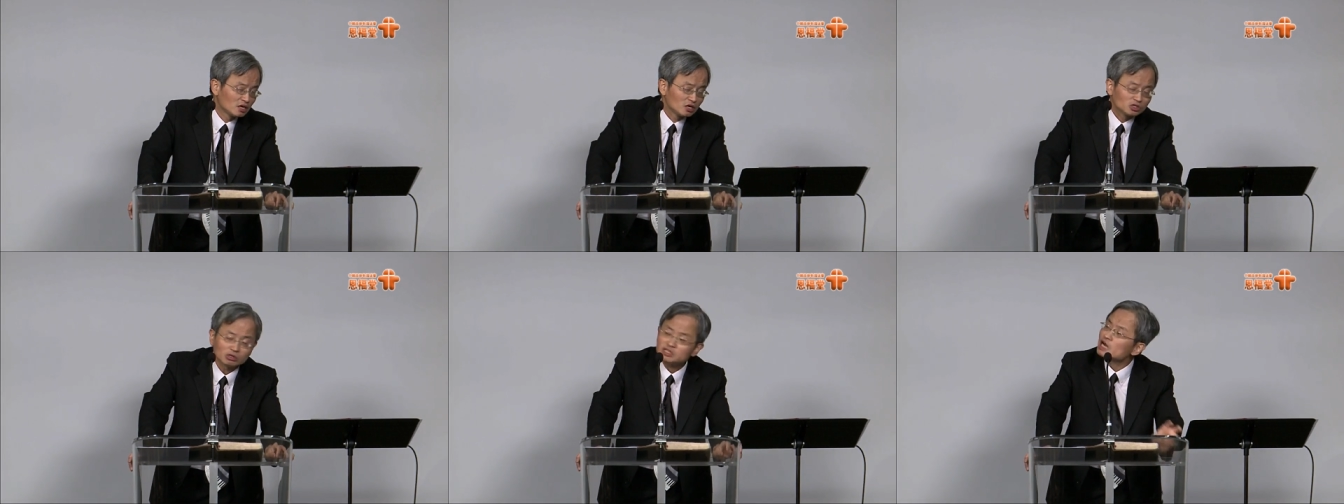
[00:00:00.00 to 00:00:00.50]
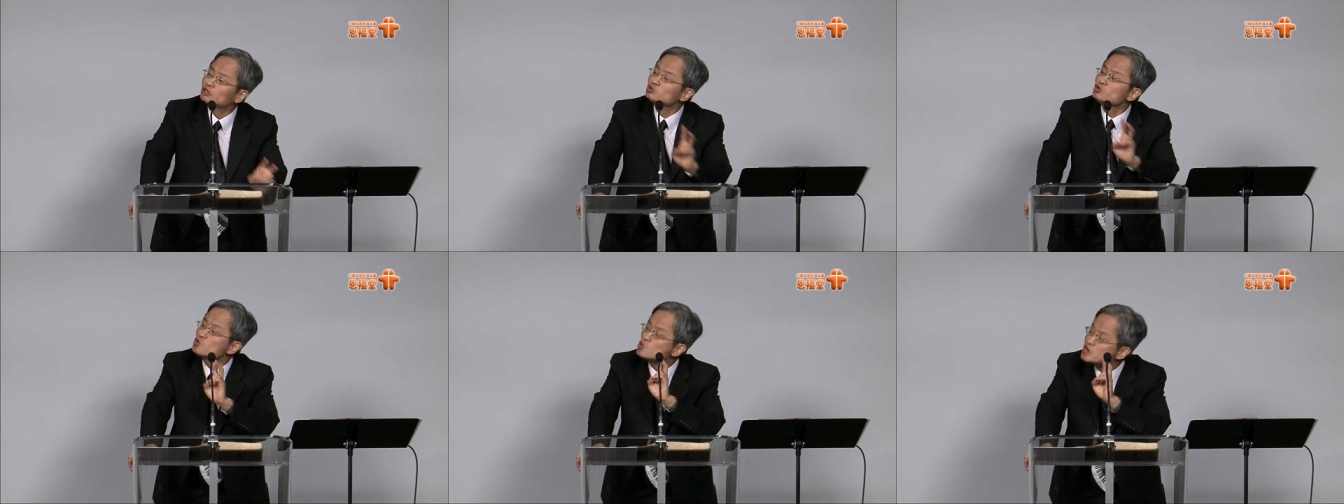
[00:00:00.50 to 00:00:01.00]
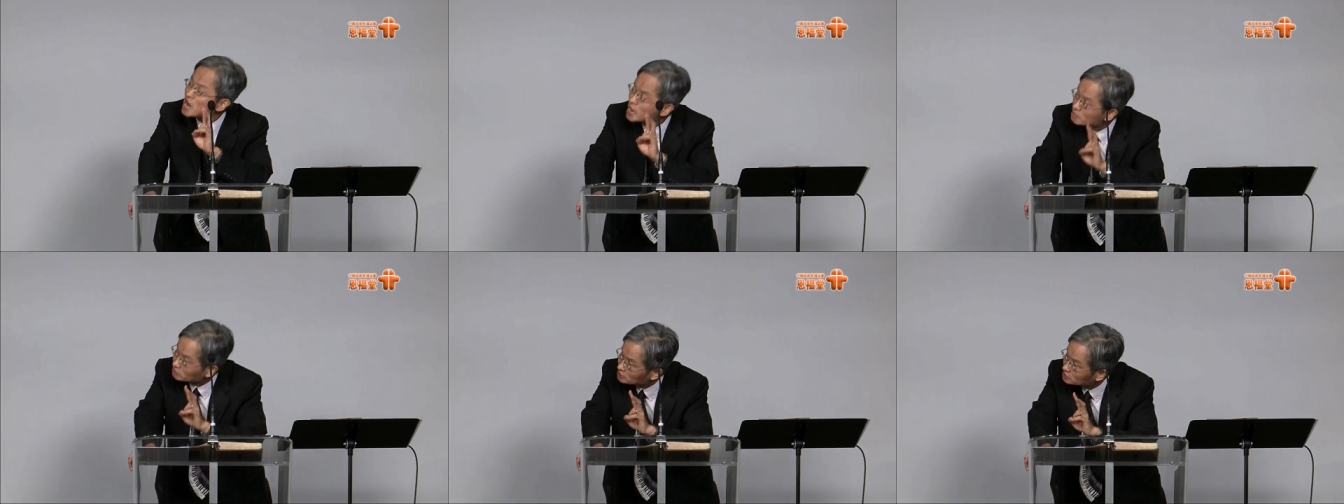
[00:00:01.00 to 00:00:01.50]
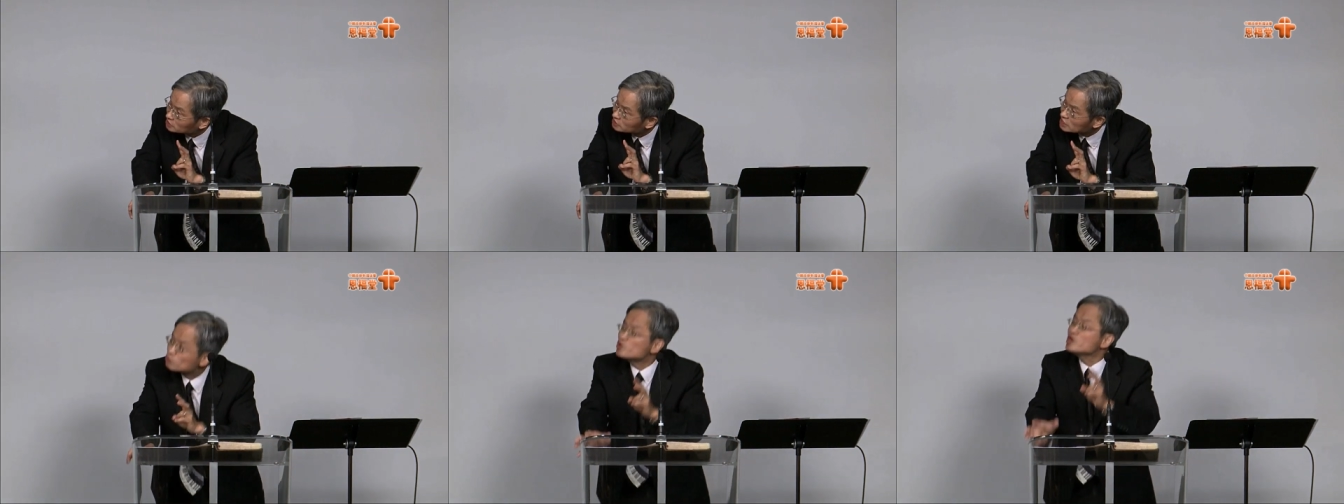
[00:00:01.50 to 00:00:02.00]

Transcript: So there are two names that we